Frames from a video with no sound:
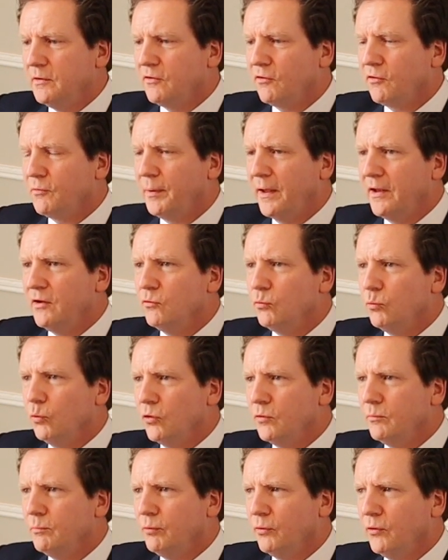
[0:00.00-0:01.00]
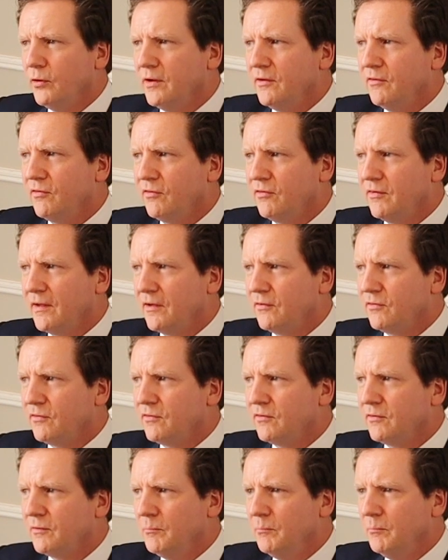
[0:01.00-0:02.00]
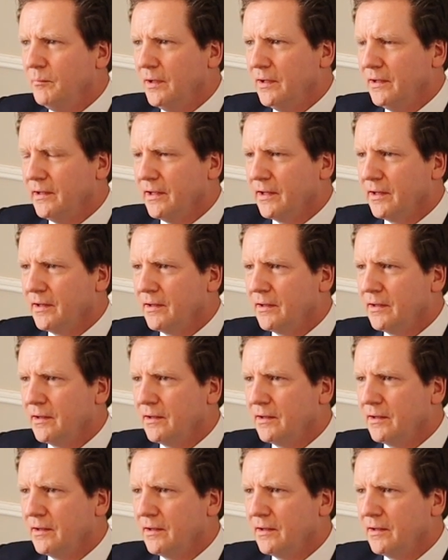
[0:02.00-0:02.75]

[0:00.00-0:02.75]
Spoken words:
And to spend 1.6 million